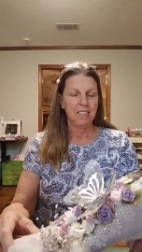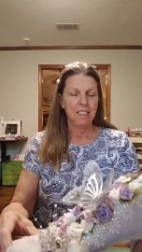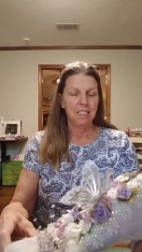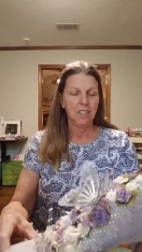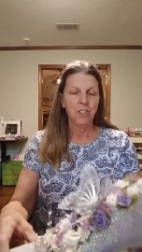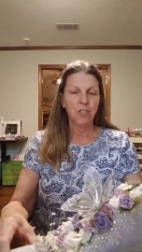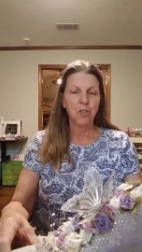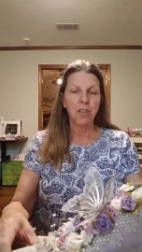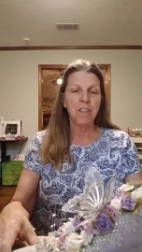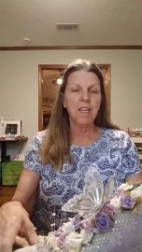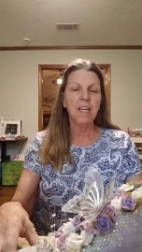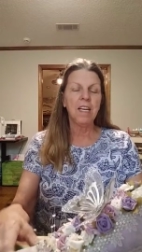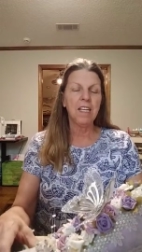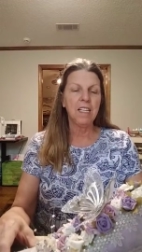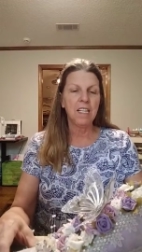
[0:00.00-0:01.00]
So
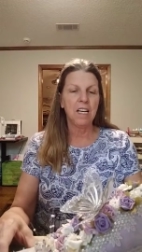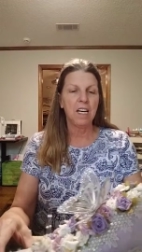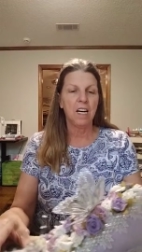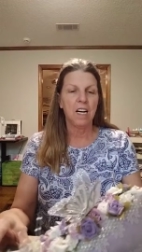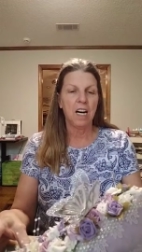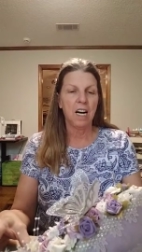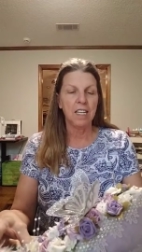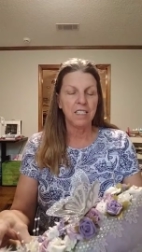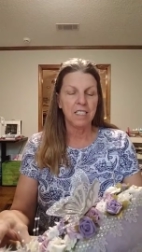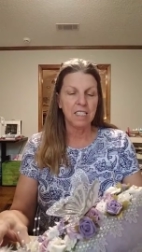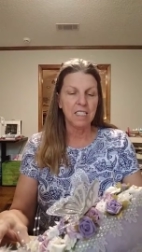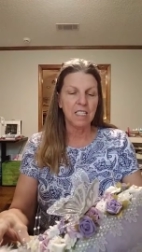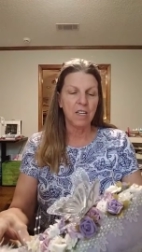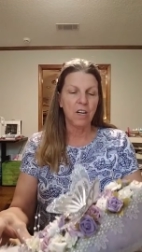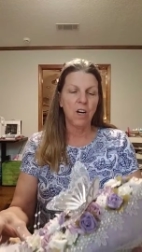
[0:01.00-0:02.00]
then I
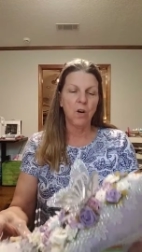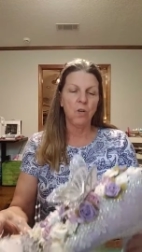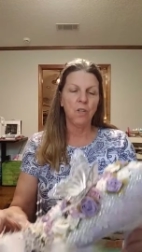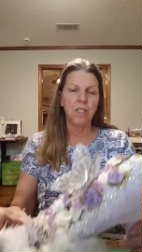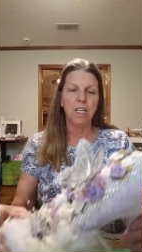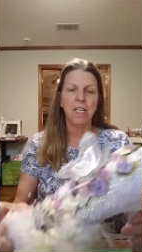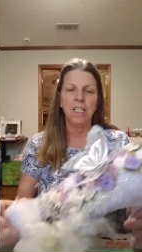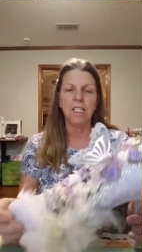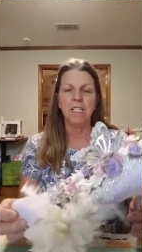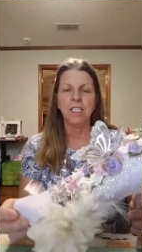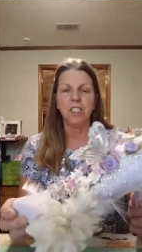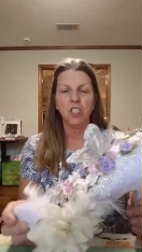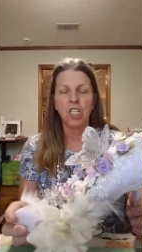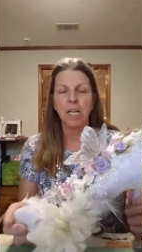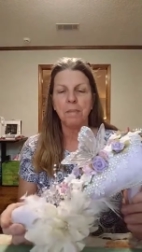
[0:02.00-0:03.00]
didn't own any
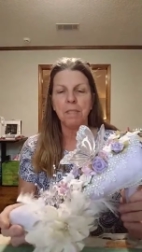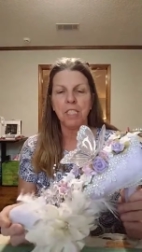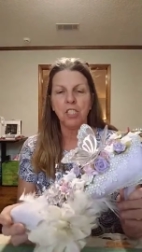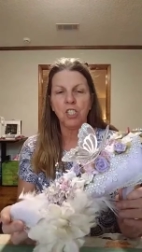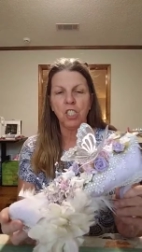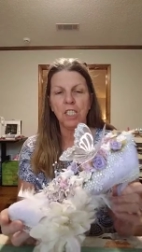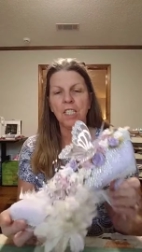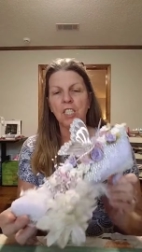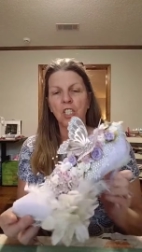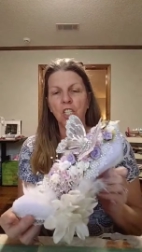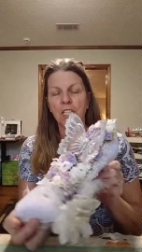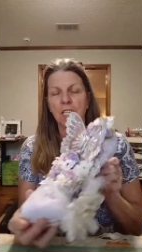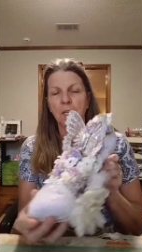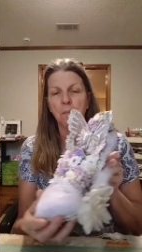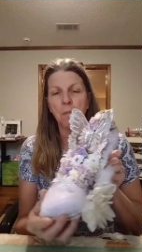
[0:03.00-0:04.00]
Shabby Chic
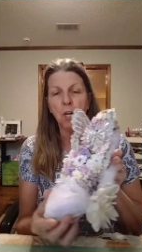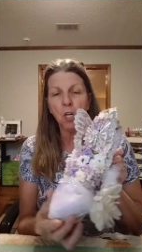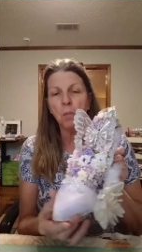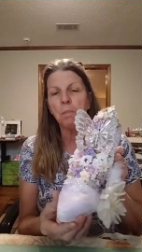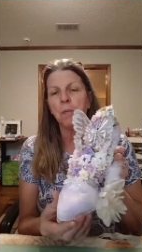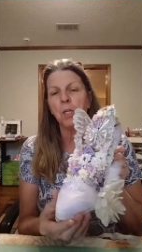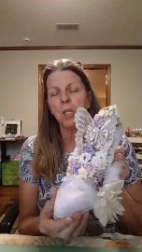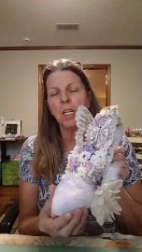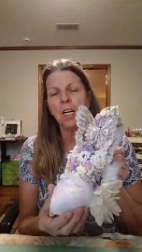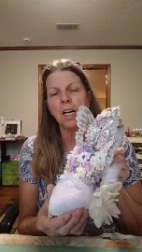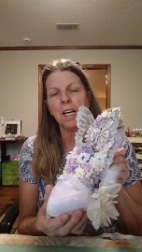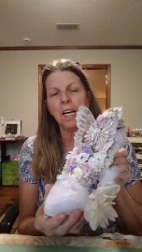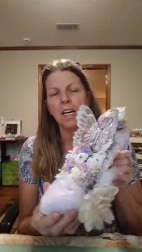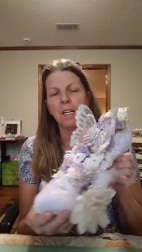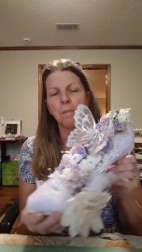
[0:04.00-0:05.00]
looking purple.
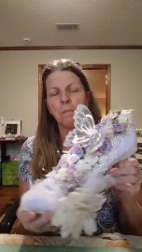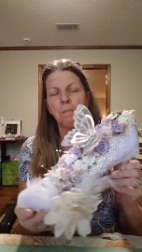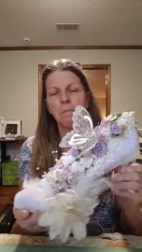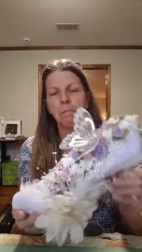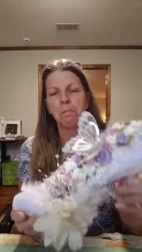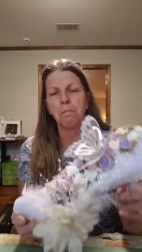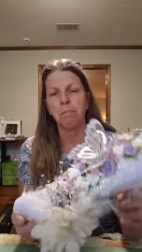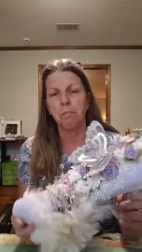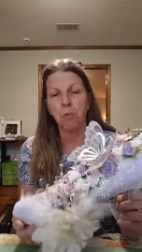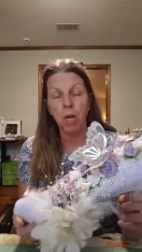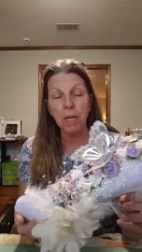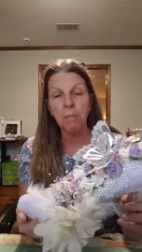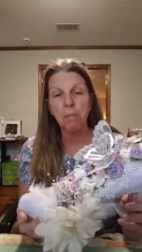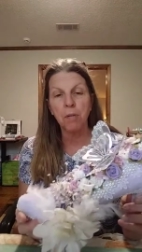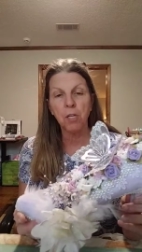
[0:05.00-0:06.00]
I had a
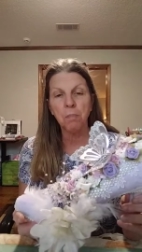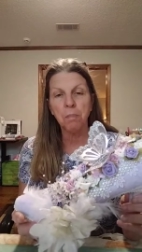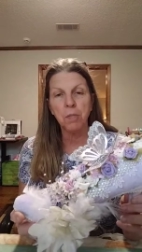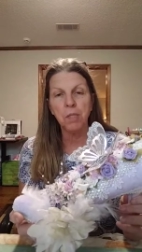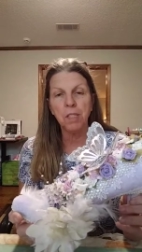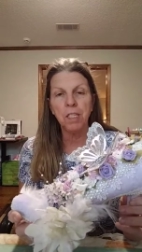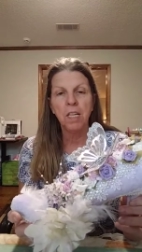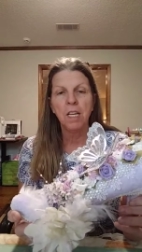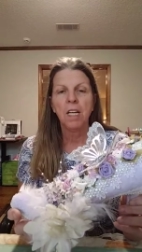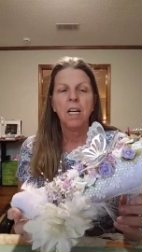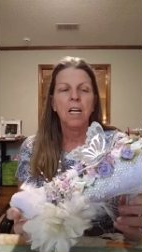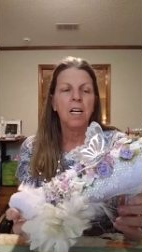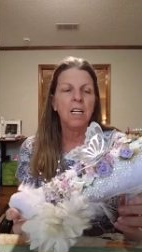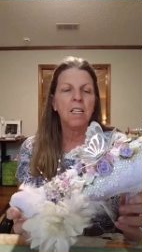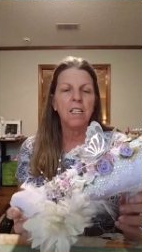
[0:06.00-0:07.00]
bright purple
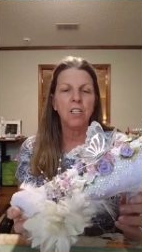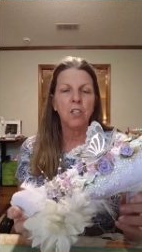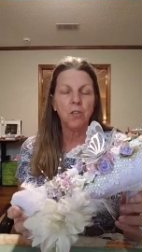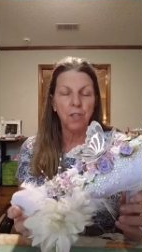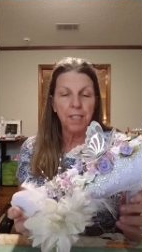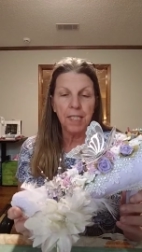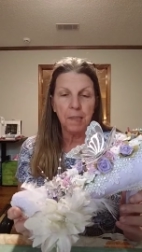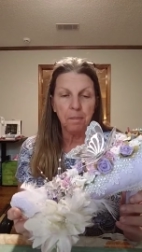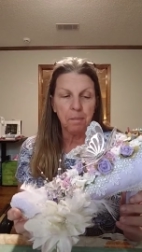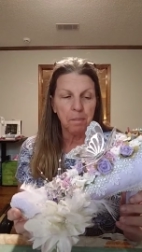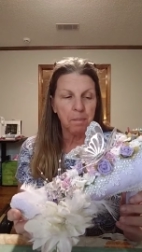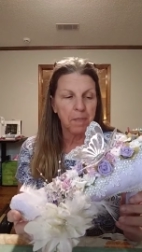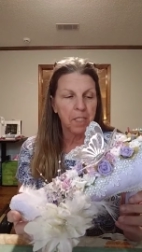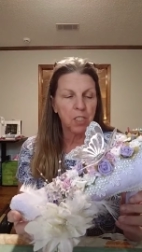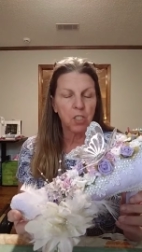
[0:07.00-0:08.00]
and a cream.
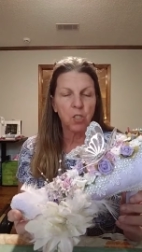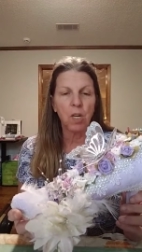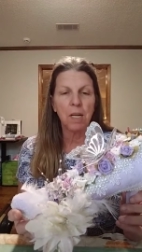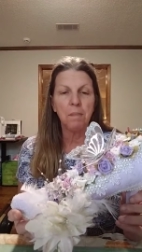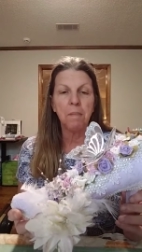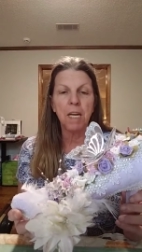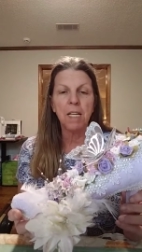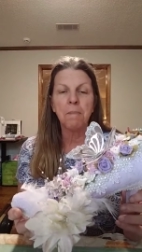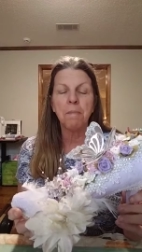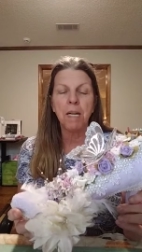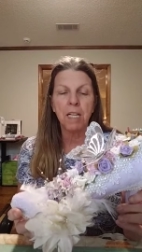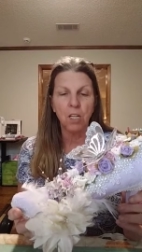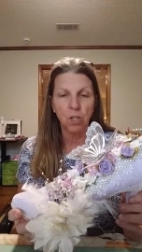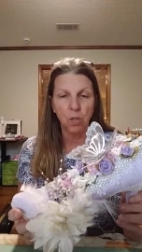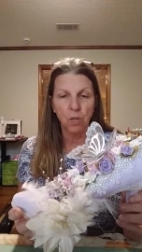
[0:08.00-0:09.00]
So I made
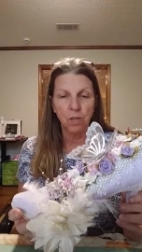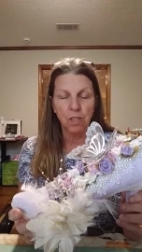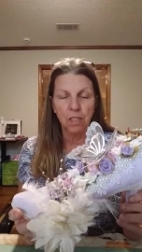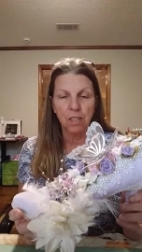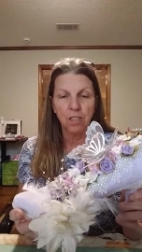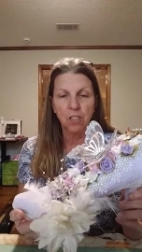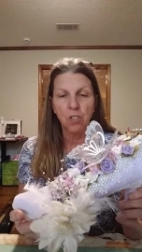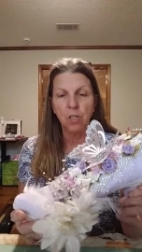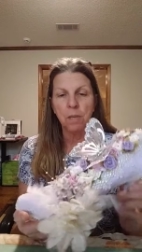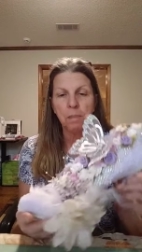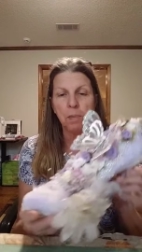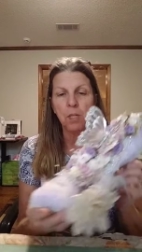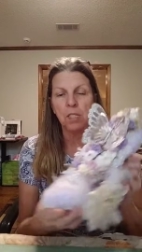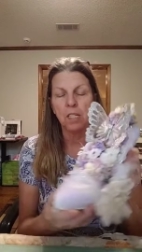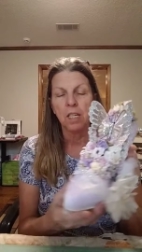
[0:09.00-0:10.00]
my own. So I
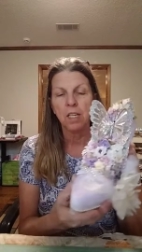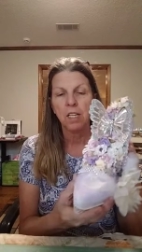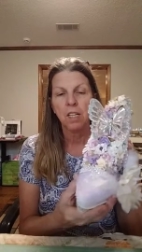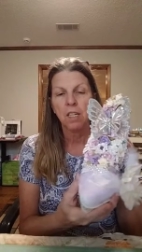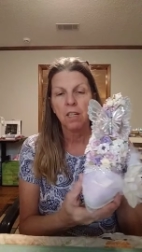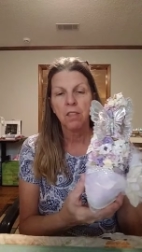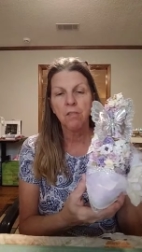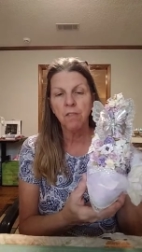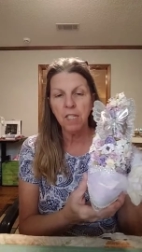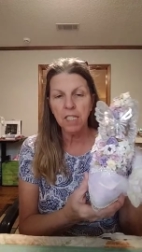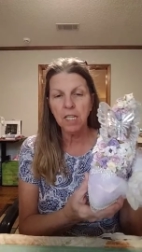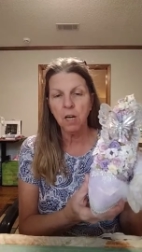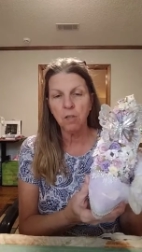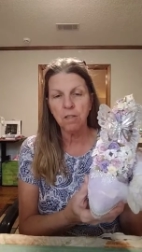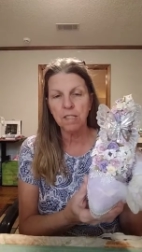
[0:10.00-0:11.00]
put 3
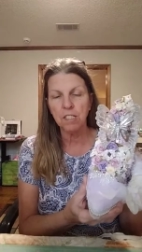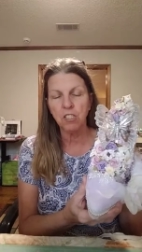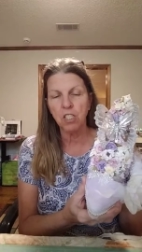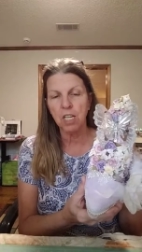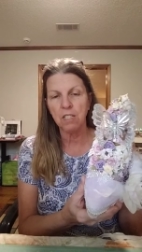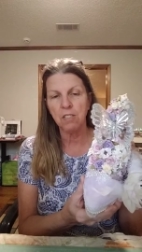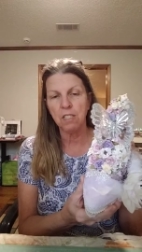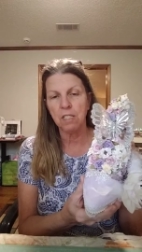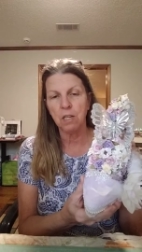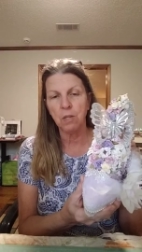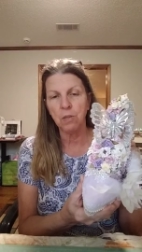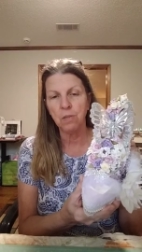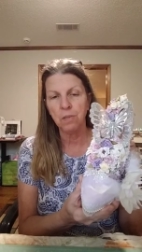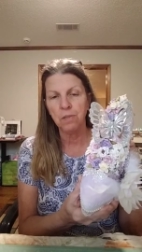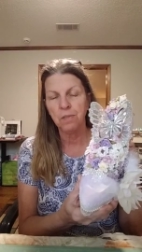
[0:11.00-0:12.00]
coats of gesso,